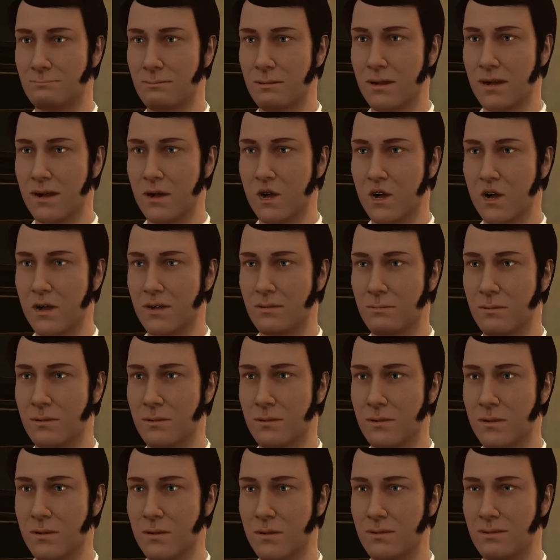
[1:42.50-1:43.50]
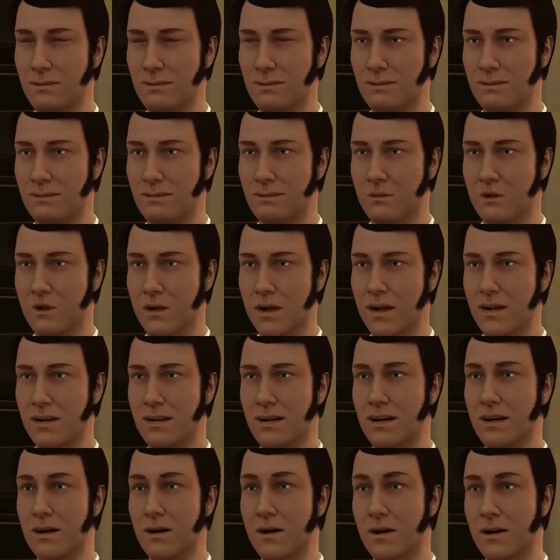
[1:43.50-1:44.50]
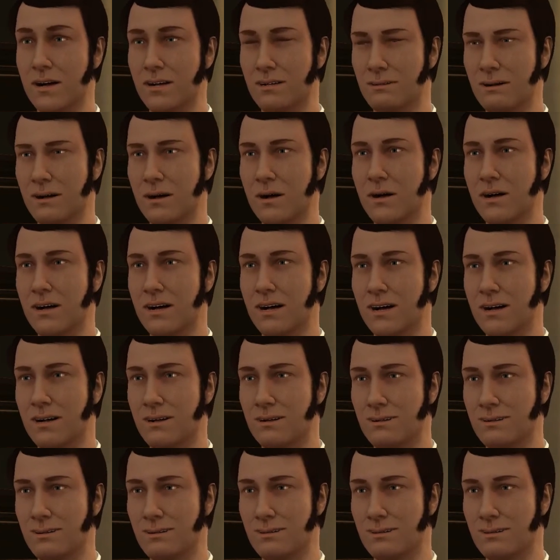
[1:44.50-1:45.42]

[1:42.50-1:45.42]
Money went missing. We tried to calm the guy.